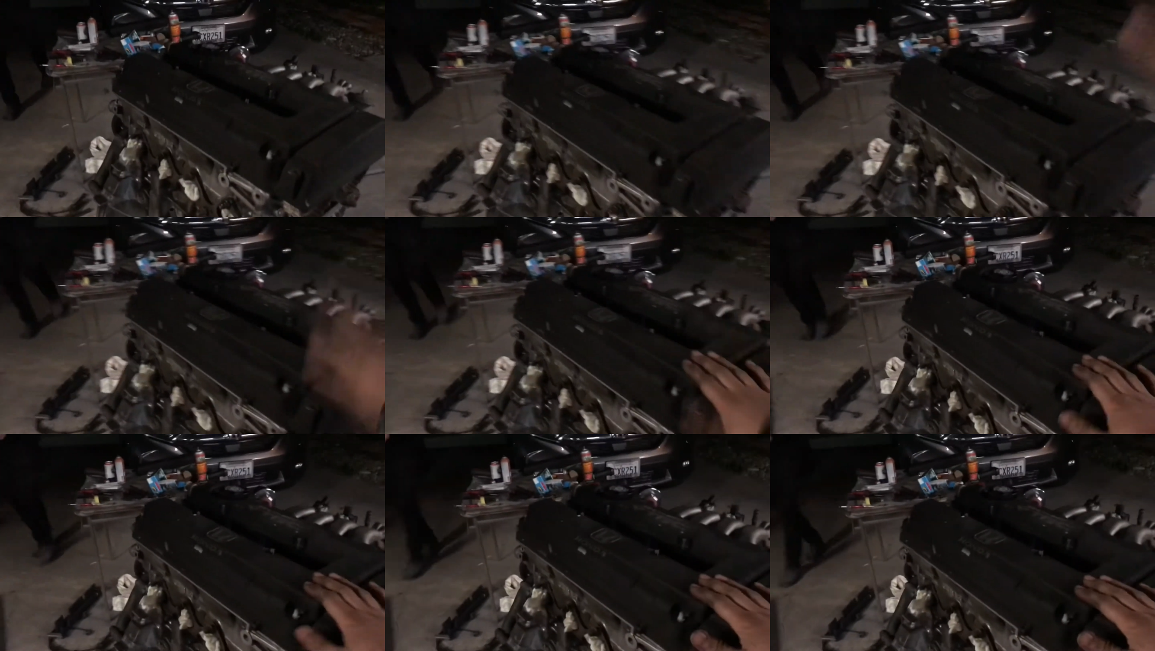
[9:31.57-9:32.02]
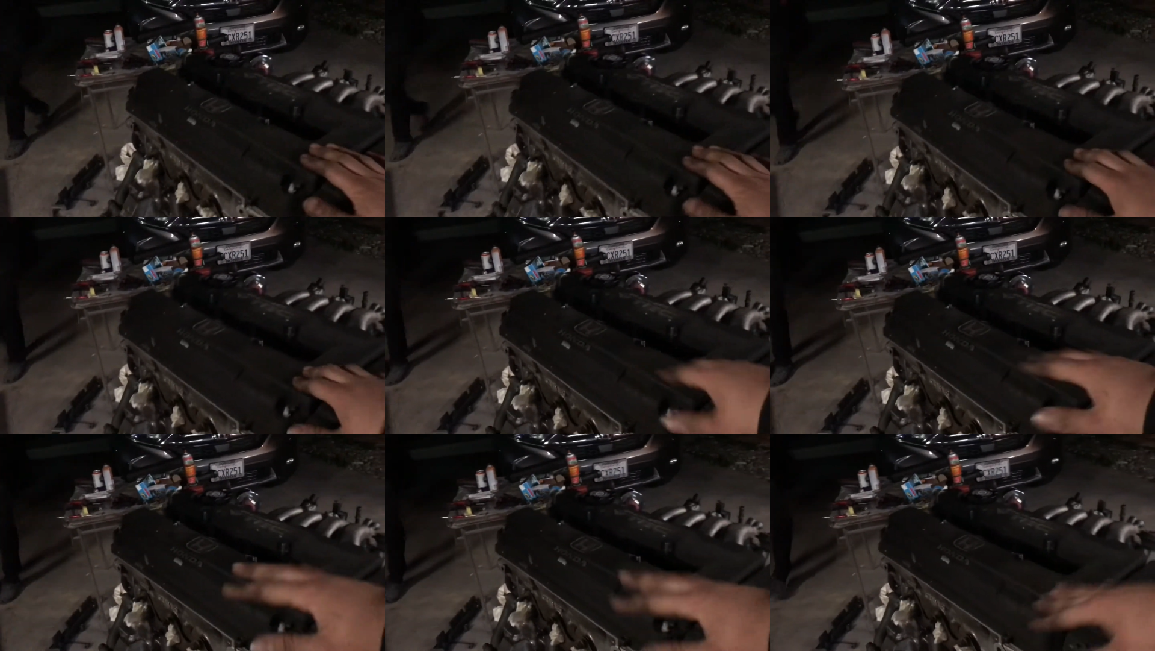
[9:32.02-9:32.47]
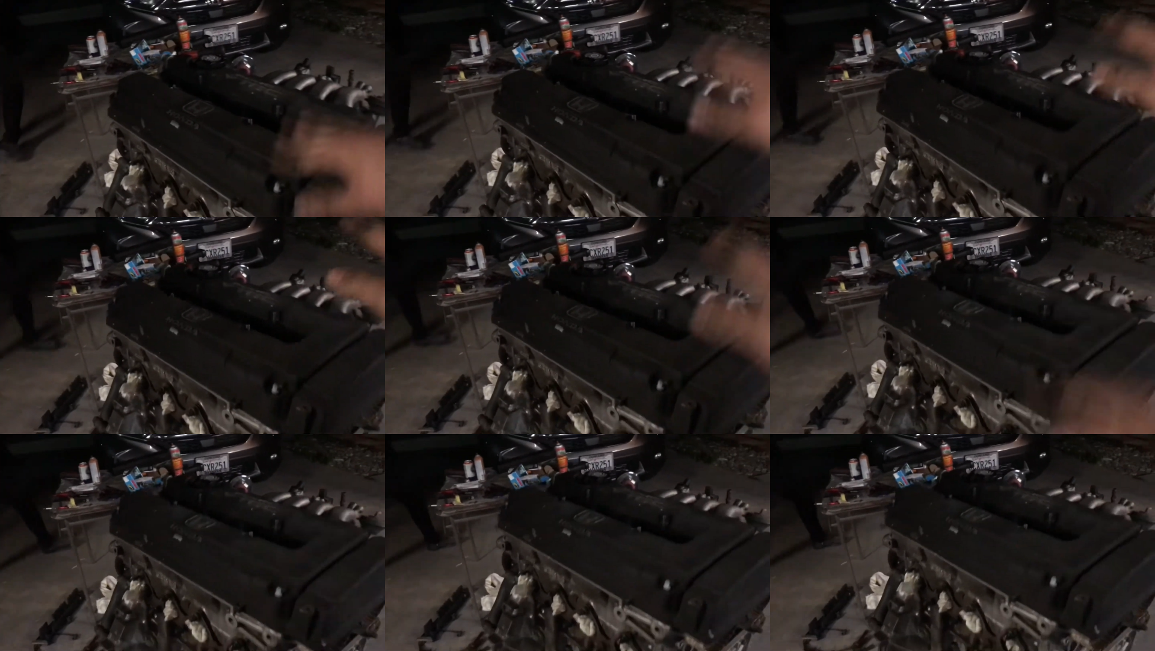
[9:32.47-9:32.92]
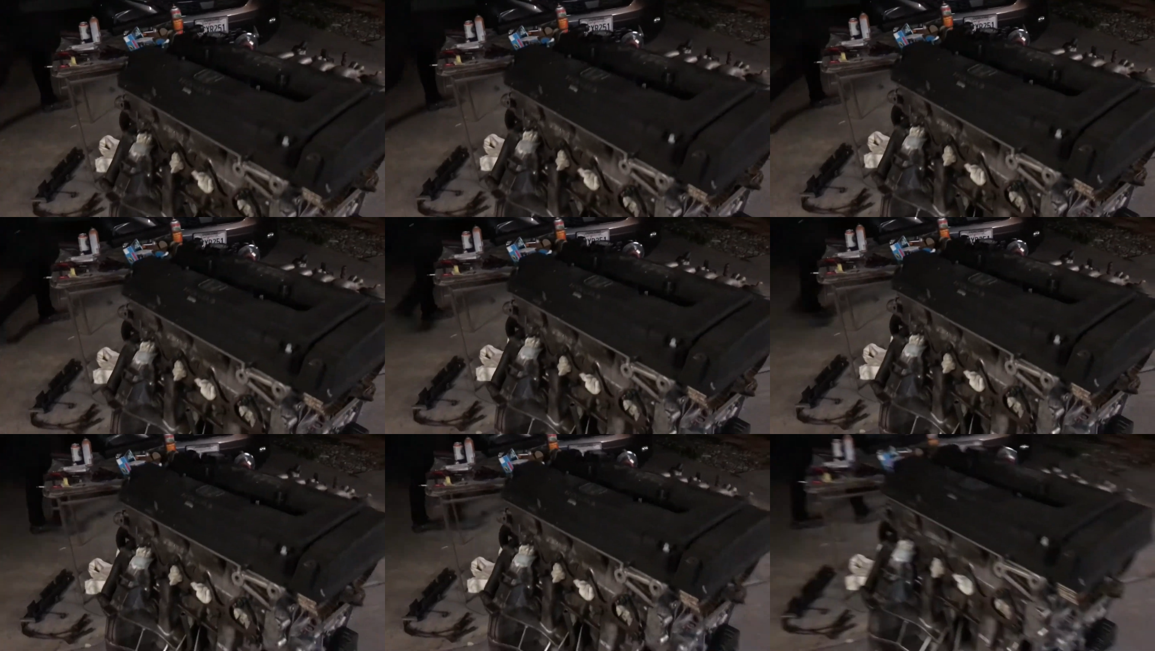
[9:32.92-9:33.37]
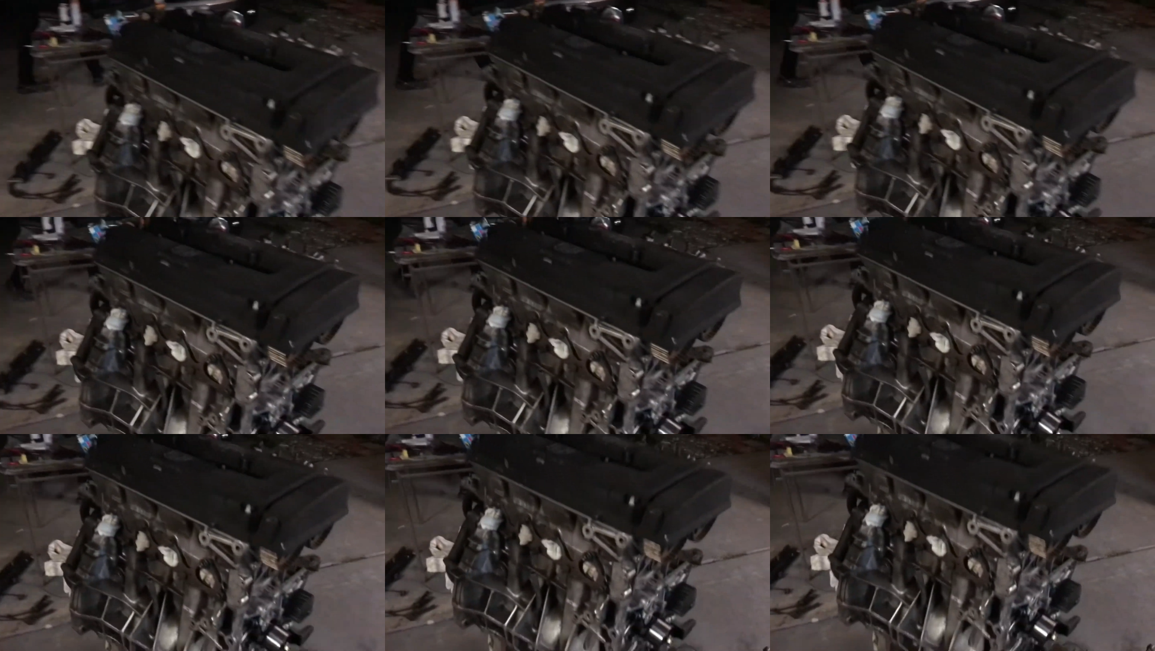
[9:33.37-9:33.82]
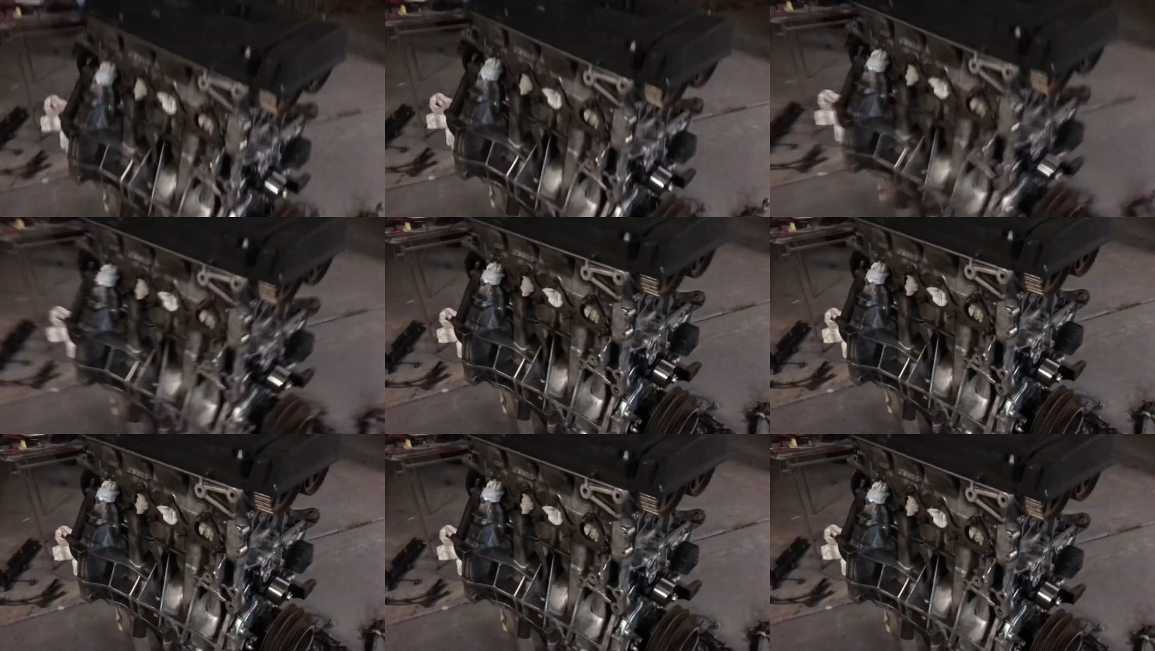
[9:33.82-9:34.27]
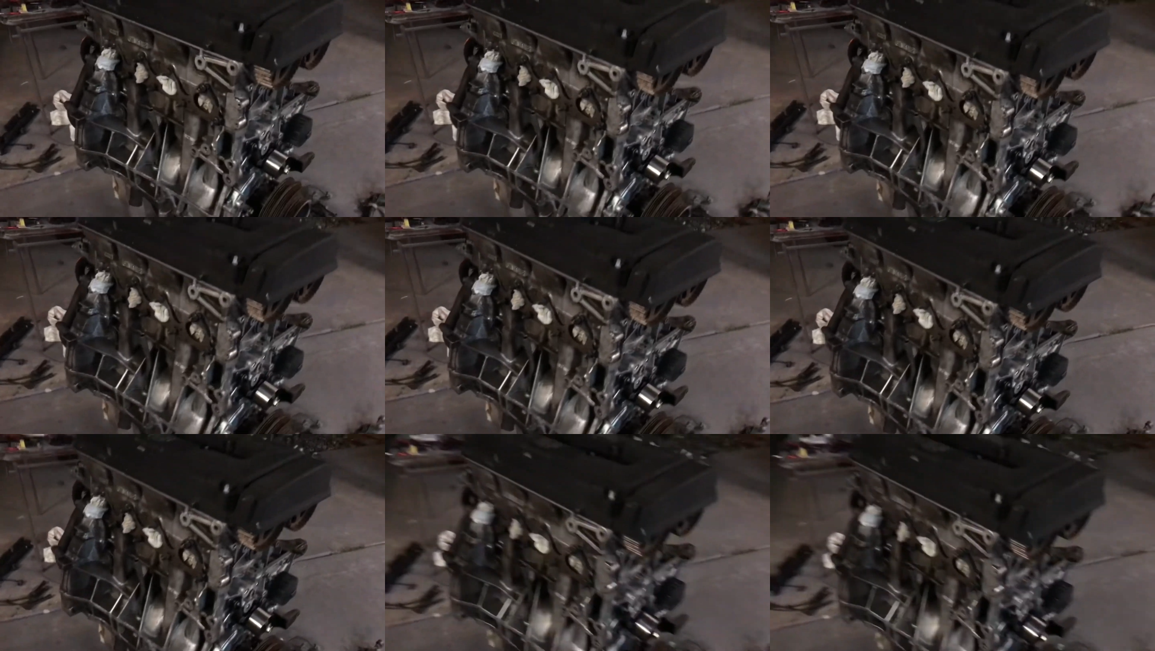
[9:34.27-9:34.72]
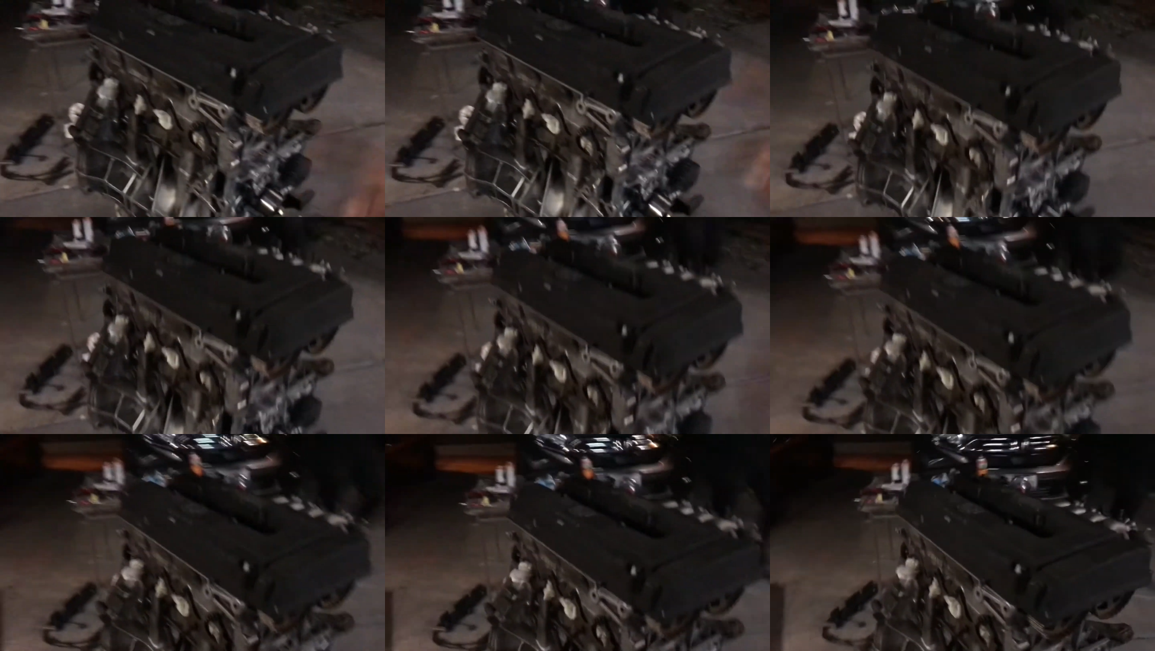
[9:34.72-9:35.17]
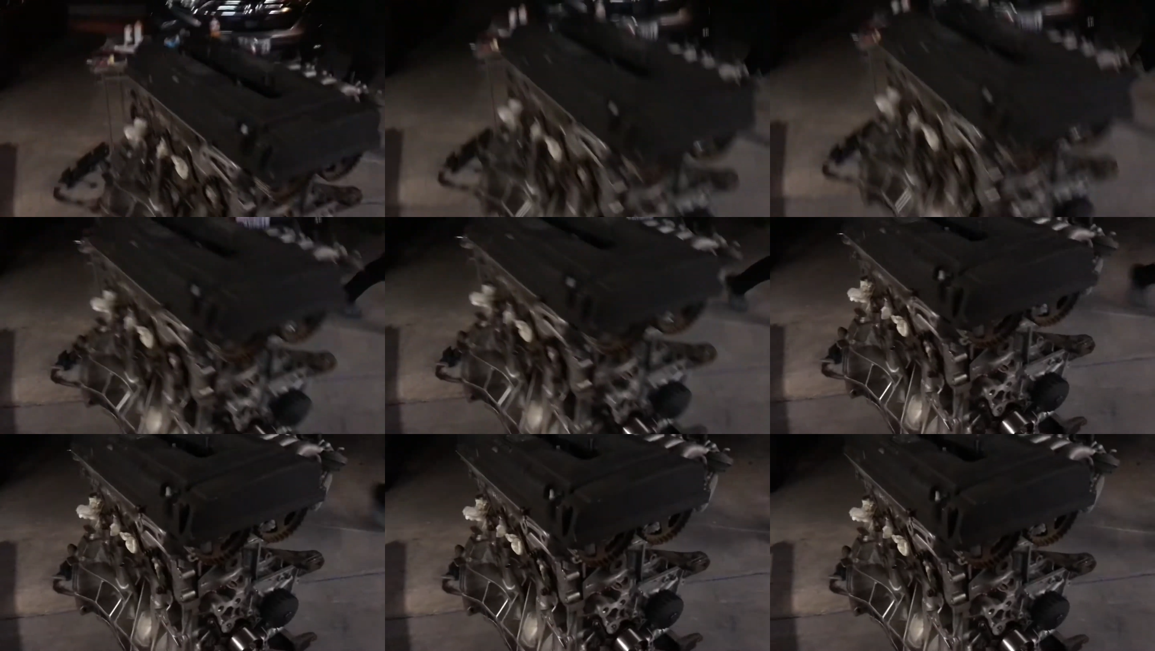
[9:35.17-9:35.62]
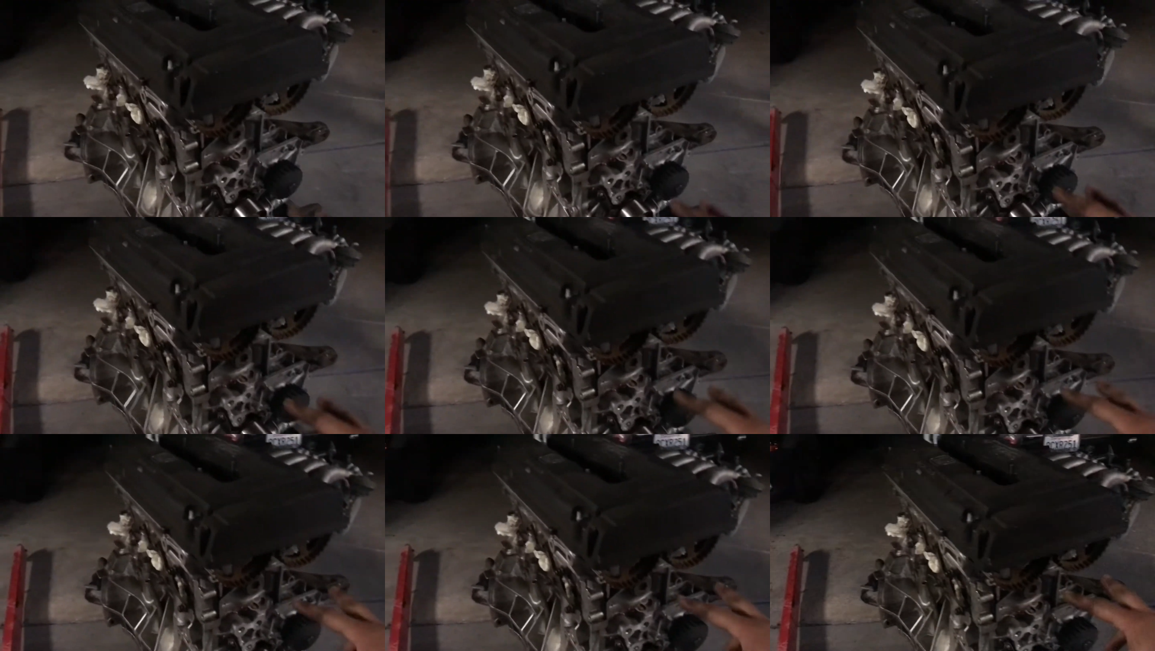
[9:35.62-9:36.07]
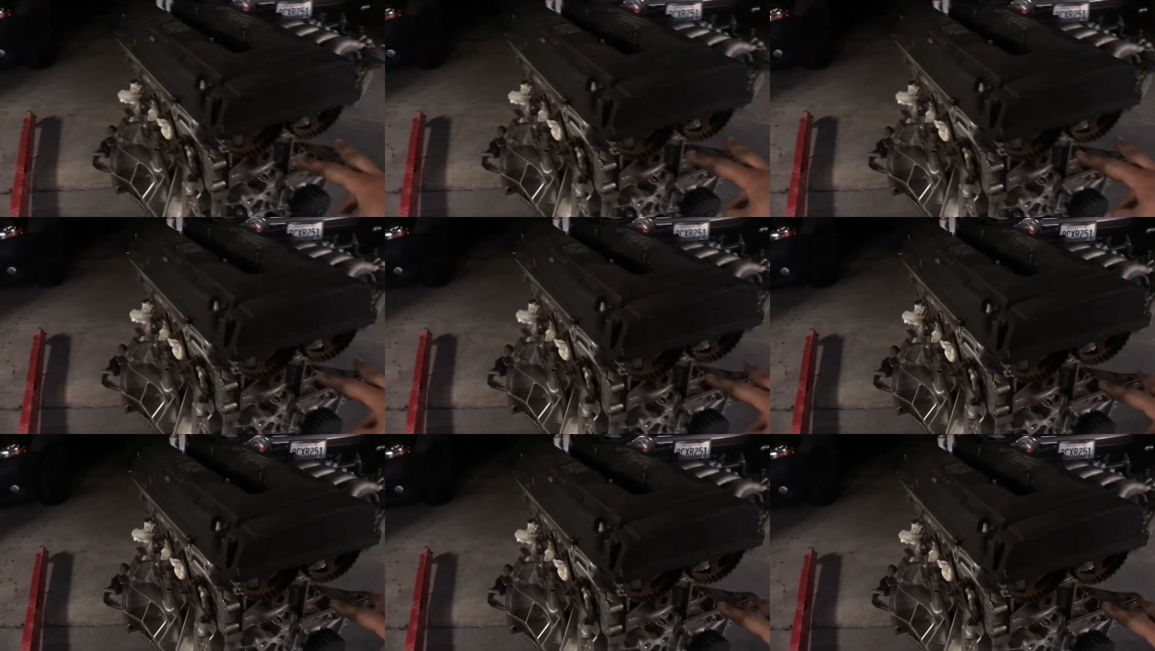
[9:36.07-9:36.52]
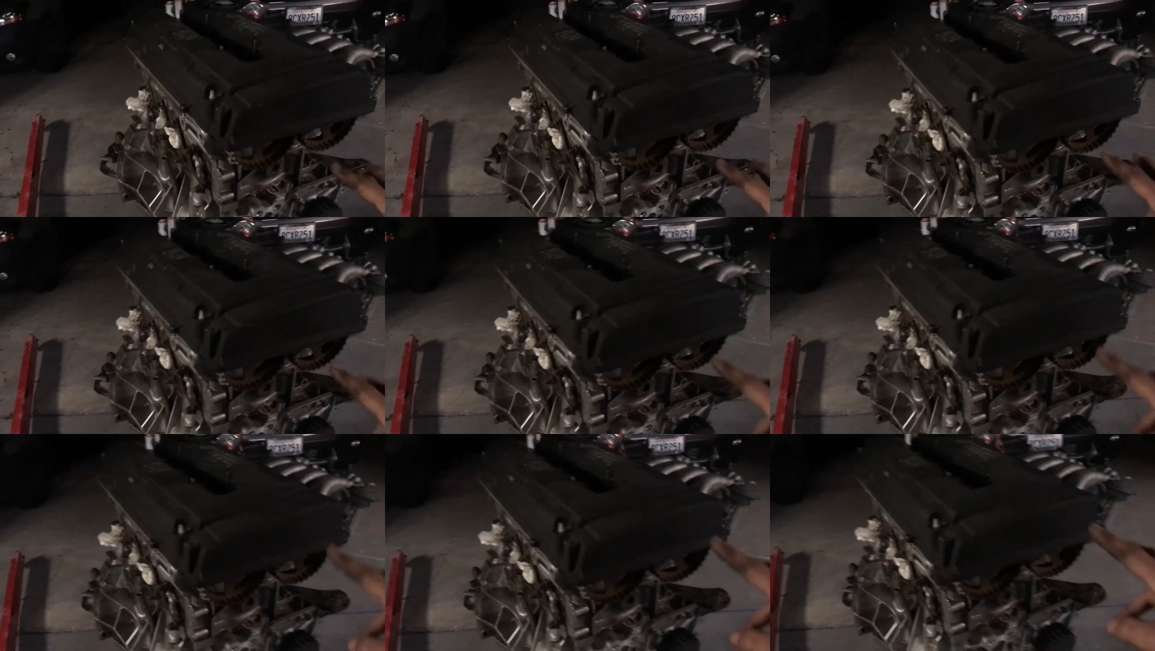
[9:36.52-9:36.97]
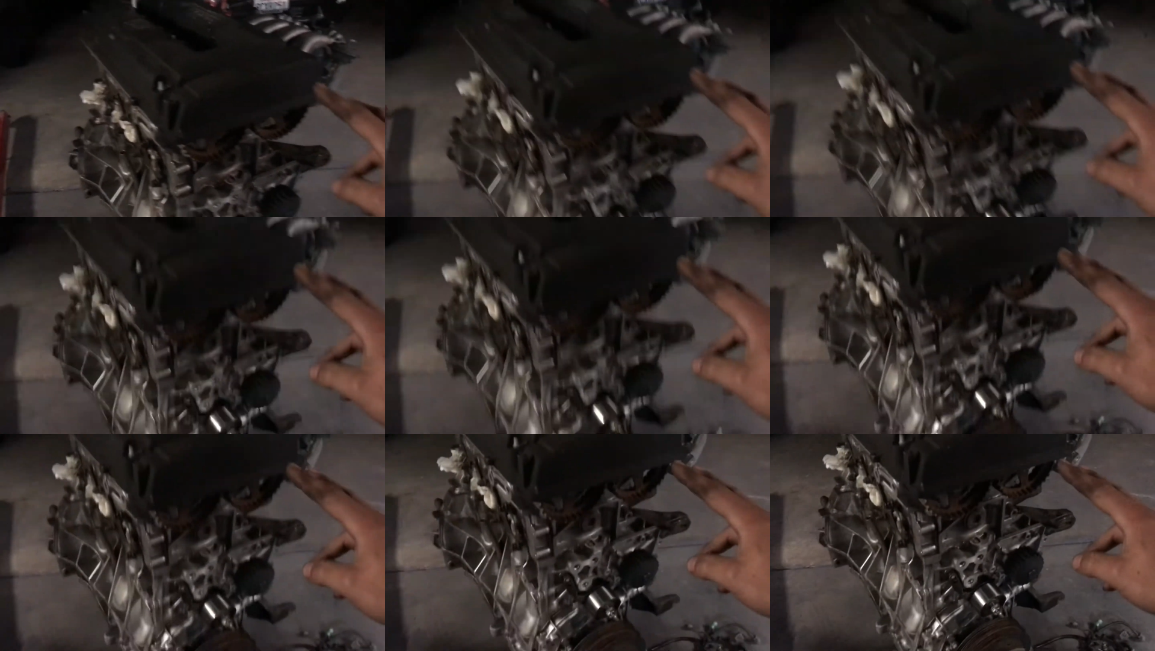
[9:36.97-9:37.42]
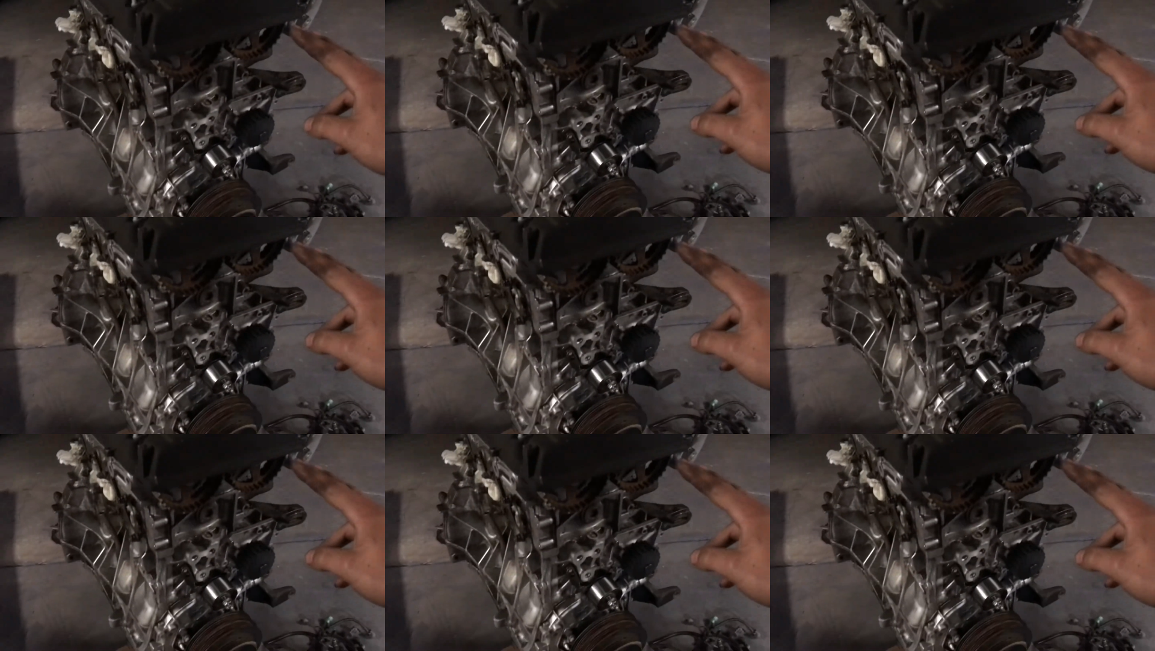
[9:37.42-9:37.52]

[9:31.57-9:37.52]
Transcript: (no speaker visible)